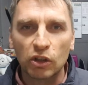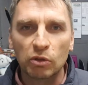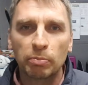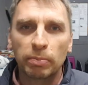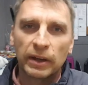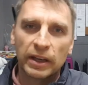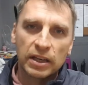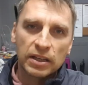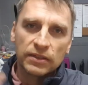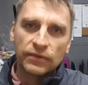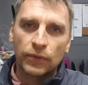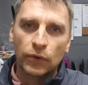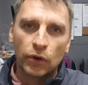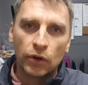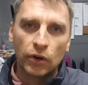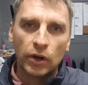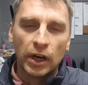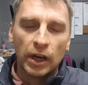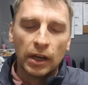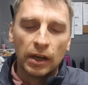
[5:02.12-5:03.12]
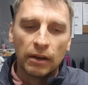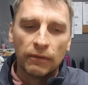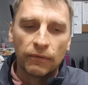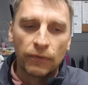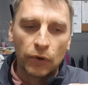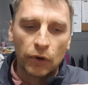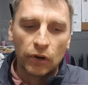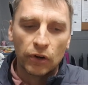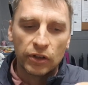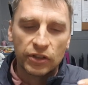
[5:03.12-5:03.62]
good place for
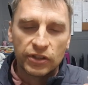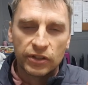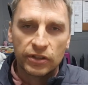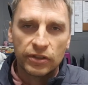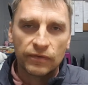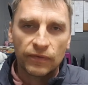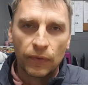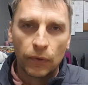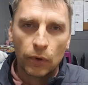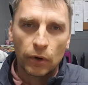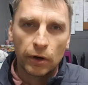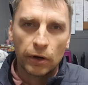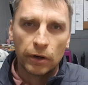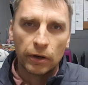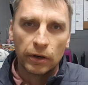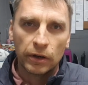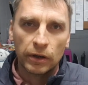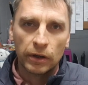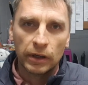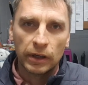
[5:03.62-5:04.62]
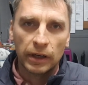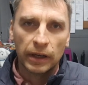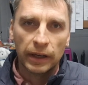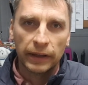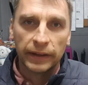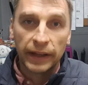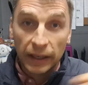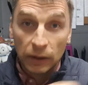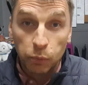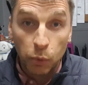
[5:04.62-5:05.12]

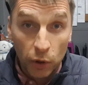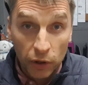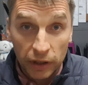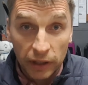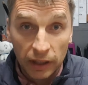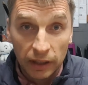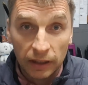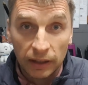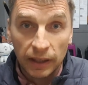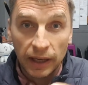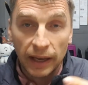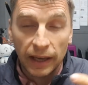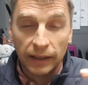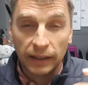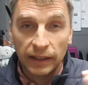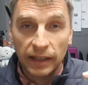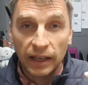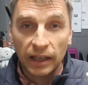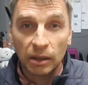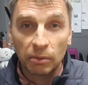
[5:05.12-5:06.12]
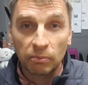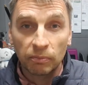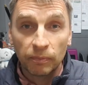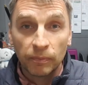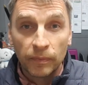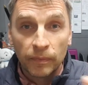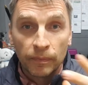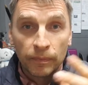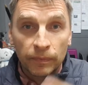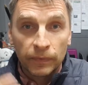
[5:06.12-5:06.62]
networking and getting,
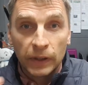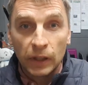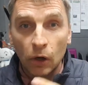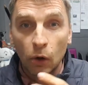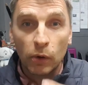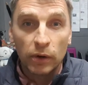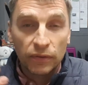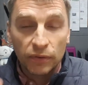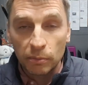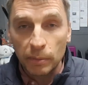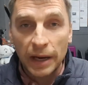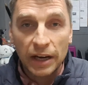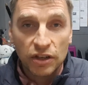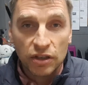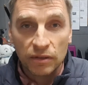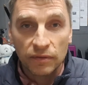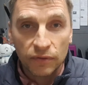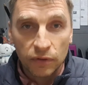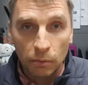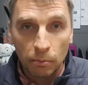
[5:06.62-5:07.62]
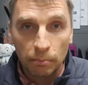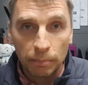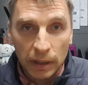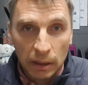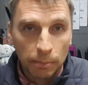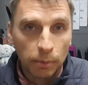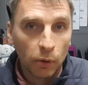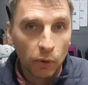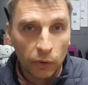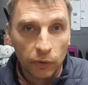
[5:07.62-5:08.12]
you know, information from
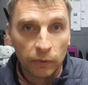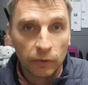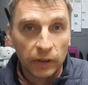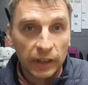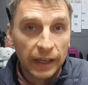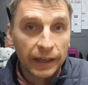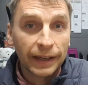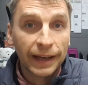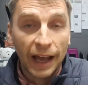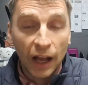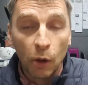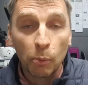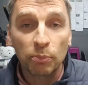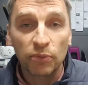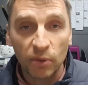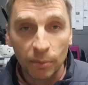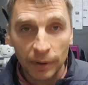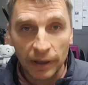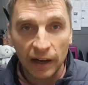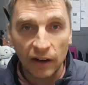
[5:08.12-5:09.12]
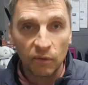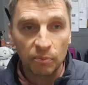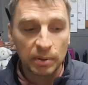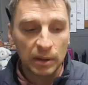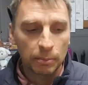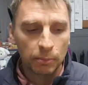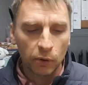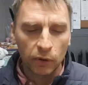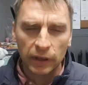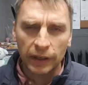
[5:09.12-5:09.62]
people and getting help from a lot of
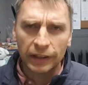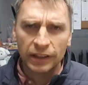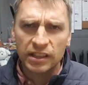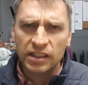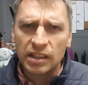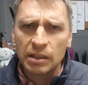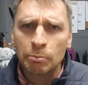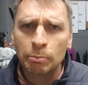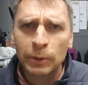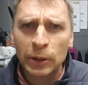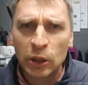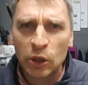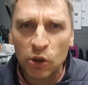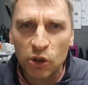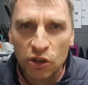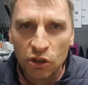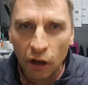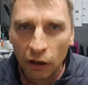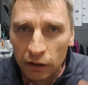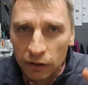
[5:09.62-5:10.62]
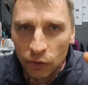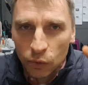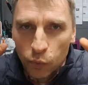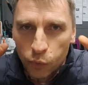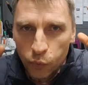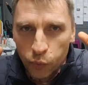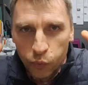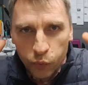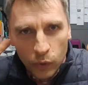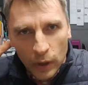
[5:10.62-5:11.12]
people. And I simply could not
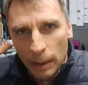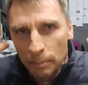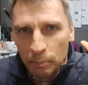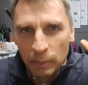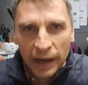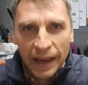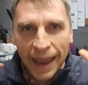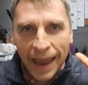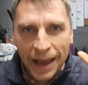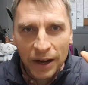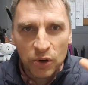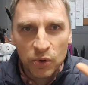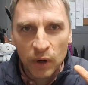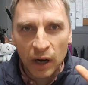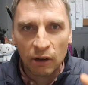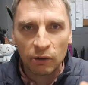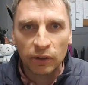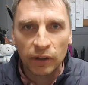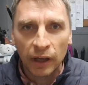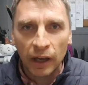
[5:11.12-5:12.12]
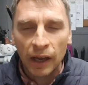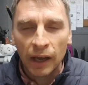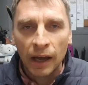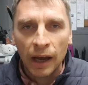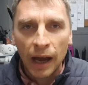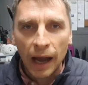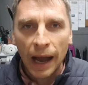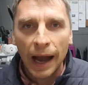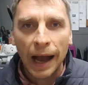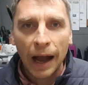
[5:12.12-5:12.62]
wrap my head around
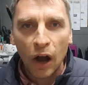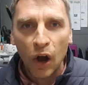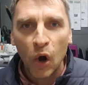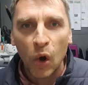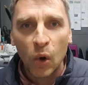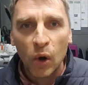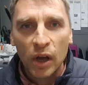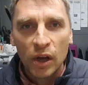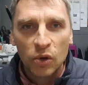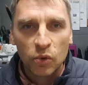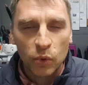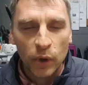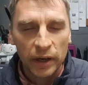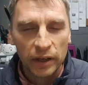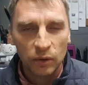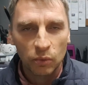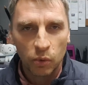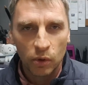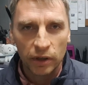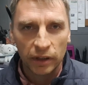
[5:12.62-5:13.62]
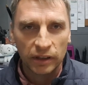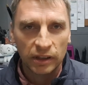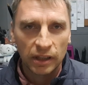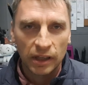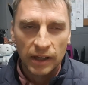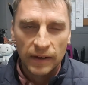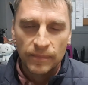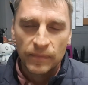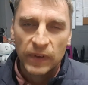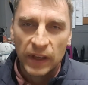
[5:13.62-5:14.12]
how Reddit worked.
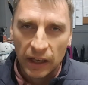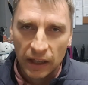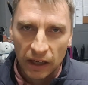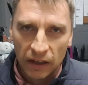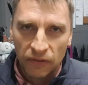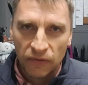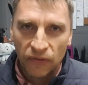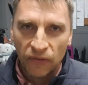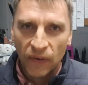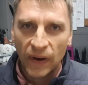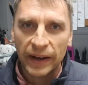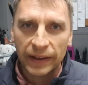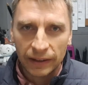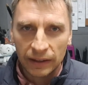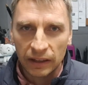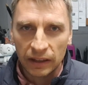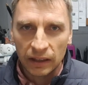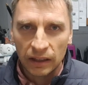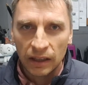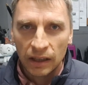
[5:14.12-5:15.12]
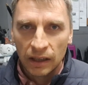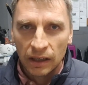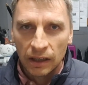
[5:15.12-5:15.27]
And I finally